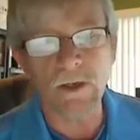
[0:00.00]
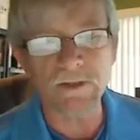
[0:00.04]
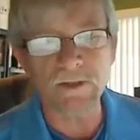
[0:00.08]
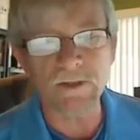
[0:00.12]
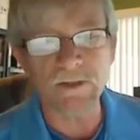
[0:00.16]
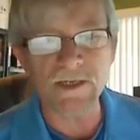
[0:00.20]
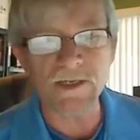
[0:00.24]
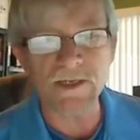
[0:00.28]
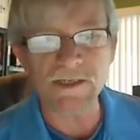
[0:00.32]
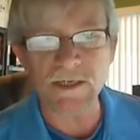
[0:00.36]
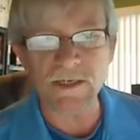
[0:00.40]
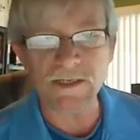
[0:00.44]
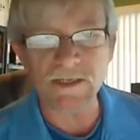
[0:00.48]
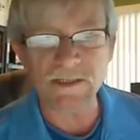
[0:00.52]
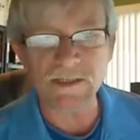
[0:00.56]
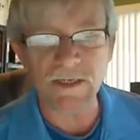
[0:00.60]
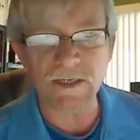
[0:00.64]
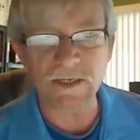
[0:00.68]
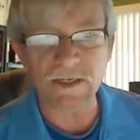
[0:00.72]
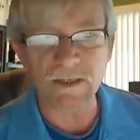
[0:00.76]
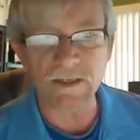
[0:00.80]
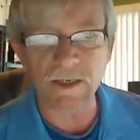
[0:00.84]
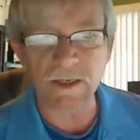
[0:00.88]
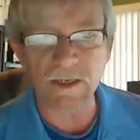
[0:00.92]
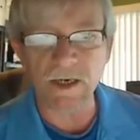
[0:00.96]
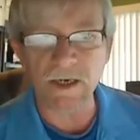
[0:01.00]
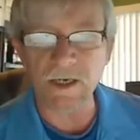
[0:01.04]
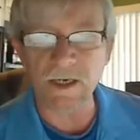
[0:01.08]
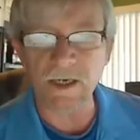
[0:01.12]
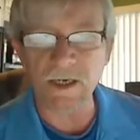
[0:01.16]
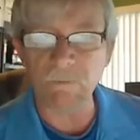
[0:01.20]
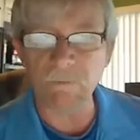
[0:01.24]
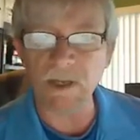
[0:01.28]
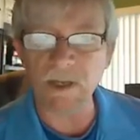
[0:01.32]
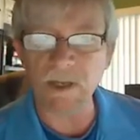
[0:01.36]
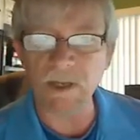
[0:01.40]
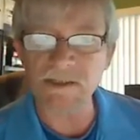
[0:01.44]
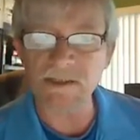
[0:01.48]
In the
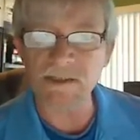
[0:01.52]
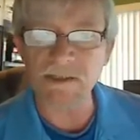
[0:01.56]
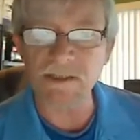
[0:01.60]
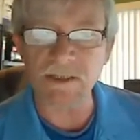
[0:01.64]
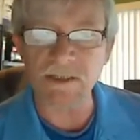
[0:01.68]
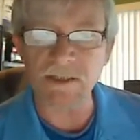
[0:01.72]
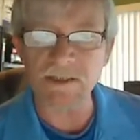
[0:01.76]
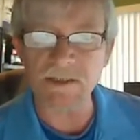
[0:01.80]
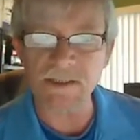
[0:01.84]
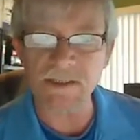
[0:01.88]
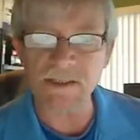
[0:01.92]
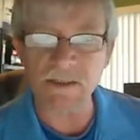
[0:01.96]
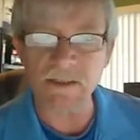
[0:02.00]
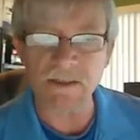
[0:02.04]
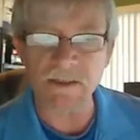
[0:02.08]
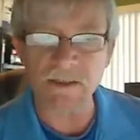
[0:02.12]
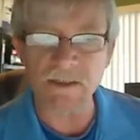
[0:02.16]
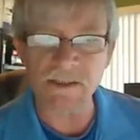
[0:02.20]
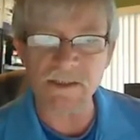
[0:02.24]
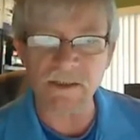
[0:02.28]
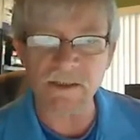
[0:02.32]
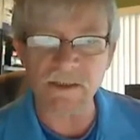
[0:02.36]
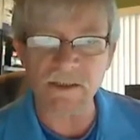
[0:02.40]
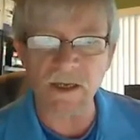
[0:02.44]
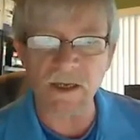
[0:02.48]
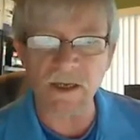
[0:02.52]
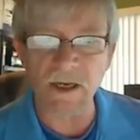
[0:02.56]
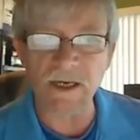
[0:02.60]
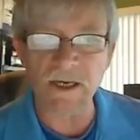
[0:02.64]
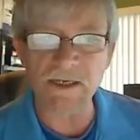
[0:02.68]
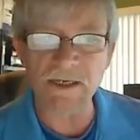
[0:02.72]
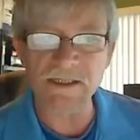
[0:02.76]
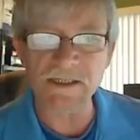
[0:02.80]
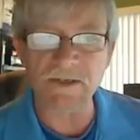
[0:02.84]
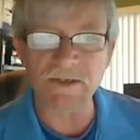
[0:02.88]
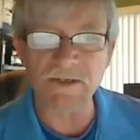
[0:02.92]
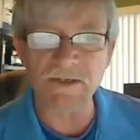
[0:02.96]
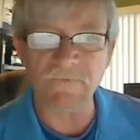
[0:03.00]
16:9, it means that the
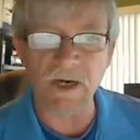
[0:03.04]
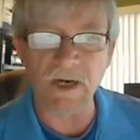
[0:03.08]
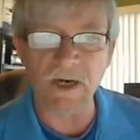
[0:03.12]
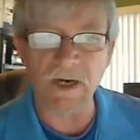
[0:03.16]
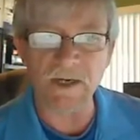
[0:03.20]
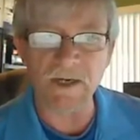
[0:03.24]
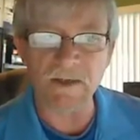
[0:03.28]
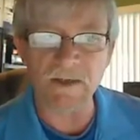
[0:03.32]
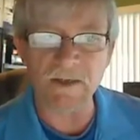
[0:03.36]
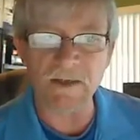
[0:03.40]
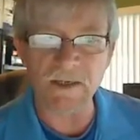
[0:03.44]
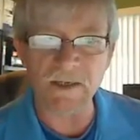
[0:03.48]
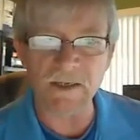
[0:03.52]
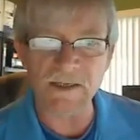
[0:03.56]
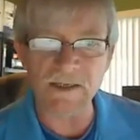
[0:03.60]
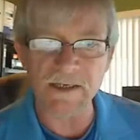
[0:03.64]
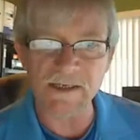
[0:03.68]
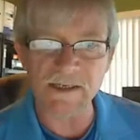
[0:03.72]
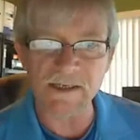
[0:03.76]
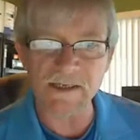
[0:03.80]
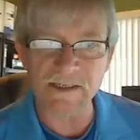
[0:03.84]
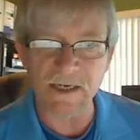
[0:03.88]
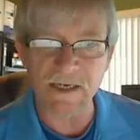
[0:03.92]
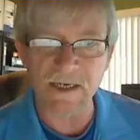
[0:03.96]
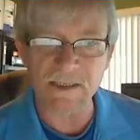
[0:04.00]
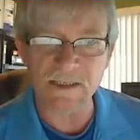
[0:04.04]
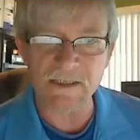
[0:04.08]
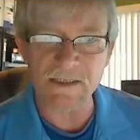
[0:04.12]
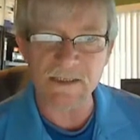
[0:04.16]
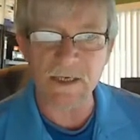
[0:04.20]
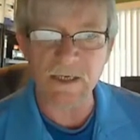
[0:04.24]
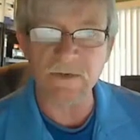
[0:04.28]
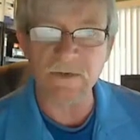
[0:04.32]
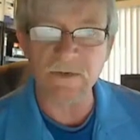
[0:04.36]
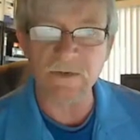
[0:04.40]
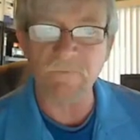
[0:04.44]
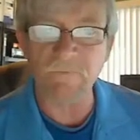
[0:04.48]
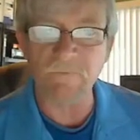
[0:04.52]
slide is divided into
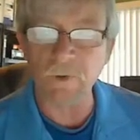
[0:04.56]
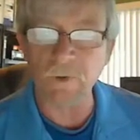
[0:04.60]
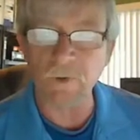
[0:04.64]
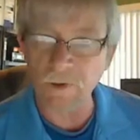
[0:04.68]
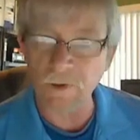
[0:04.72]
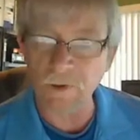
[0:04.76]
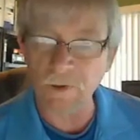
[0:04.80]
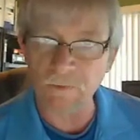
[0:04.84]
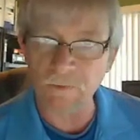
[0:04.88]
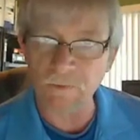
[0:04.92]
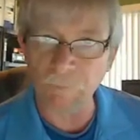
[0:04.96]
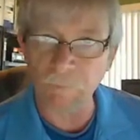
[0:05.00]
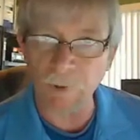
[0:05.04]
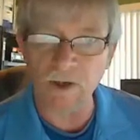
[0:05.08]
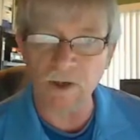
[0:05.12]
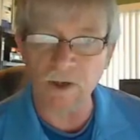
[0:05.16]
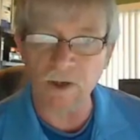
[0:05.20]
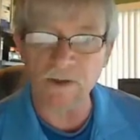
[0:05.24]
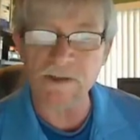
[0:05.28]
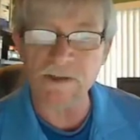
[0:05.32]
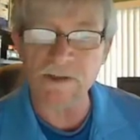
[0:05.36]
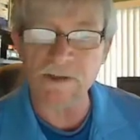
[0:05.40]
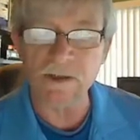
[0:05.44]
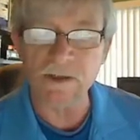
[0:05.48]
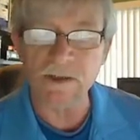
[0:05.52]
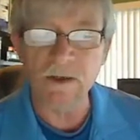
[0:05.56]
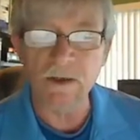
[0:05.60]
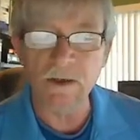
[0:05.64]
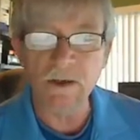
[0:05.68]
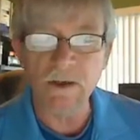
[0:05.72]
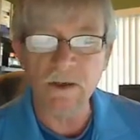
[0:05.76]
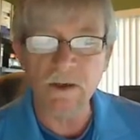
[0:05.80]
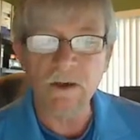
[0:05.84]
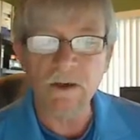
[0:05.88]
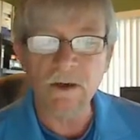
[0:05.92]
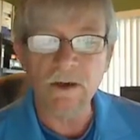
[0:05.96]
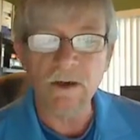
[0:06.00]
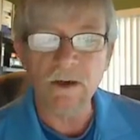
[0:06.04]
16 vertical parts,
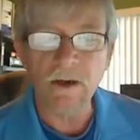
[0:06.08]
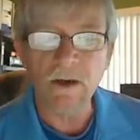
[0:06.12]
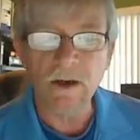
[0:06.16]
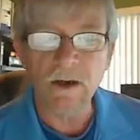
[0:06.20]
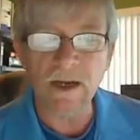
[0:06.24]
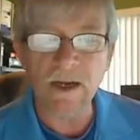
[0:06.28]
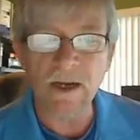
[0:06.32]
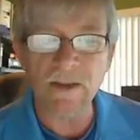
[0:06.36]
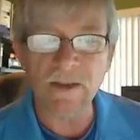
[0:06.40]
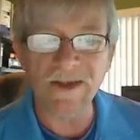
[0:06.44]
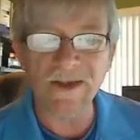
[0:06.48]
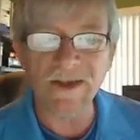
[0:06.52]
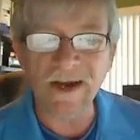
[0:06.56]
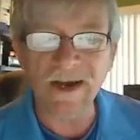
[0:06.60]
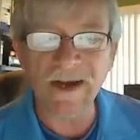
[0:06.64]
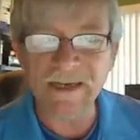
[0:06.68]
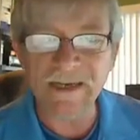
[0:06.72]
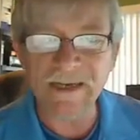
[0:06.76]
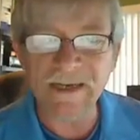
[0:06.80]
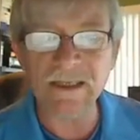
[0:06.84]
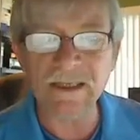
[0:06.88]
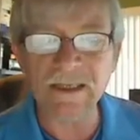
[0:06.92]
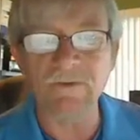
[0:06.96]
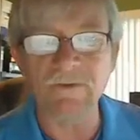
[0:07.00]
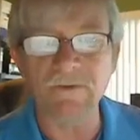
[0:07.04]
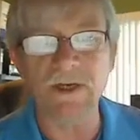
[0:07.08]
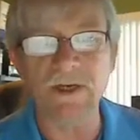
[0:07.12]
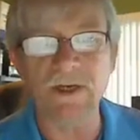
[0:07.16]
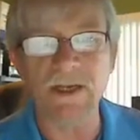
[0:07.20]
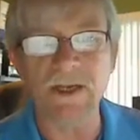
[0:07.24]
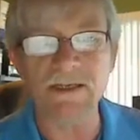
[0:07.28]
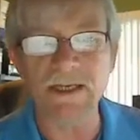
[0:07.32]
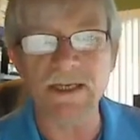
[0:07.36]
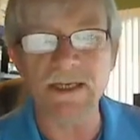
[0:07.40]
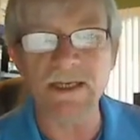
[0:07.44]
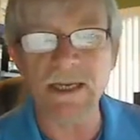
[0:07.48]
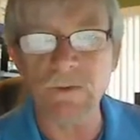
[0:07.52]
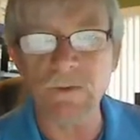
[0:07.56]
and the height of it
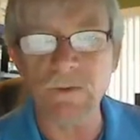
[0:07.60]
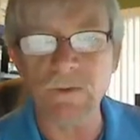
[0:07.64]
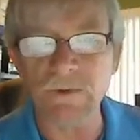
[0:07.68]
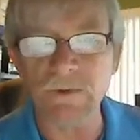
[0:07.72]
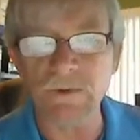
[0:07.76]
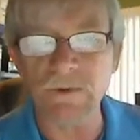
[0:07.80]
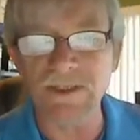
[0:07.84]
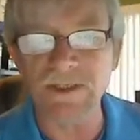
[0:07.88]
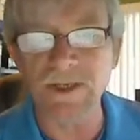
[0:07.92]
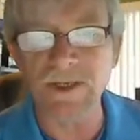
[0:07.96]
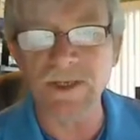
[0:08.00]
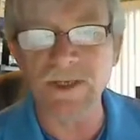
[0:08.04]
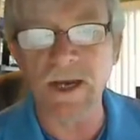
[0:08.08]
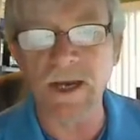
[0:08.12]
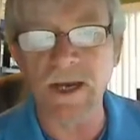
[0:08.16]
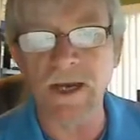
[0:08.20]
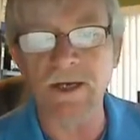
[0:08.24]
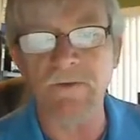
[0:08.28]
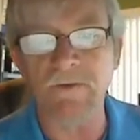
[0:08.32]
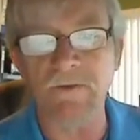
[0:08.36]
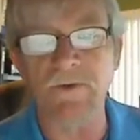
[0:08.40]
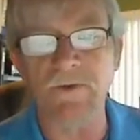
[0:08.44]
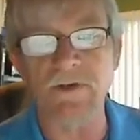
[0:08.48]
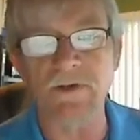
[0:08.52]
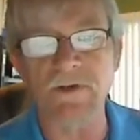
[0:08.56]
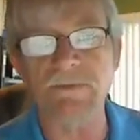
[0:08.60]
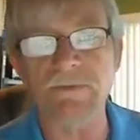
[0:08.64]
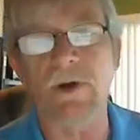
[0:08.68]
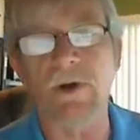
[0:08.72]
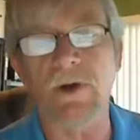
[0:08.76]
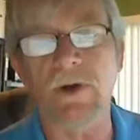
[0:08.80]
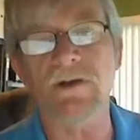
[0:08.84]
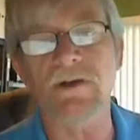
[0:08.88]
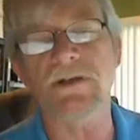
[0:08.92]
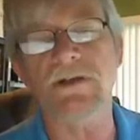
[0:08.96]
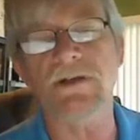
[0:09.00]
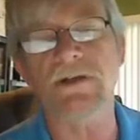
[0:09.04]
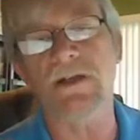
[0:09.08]
is equal to 9 of those
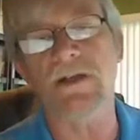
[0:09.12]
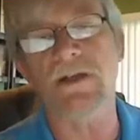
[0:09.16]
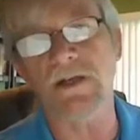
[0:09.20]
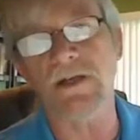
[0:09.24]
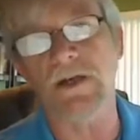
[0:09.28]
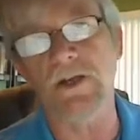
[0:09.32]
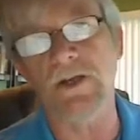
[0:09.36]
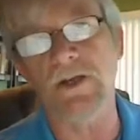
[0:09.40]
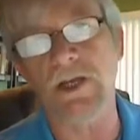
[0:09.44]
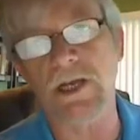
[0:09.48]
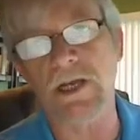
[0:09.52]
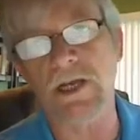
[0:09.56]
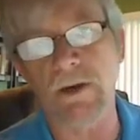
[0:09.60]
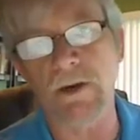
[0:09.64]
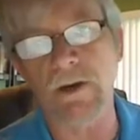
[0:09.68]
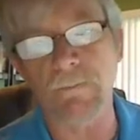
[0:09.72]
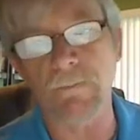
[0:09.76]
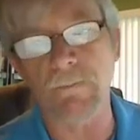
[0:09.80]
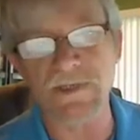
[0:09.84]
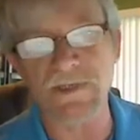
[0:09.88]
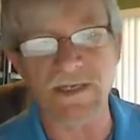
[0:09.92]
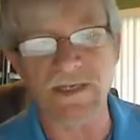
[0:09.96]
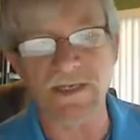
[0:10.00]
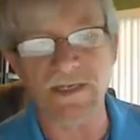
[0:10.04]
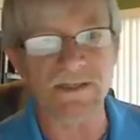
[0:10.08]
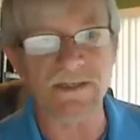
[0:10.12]
parts, and that's how you come up with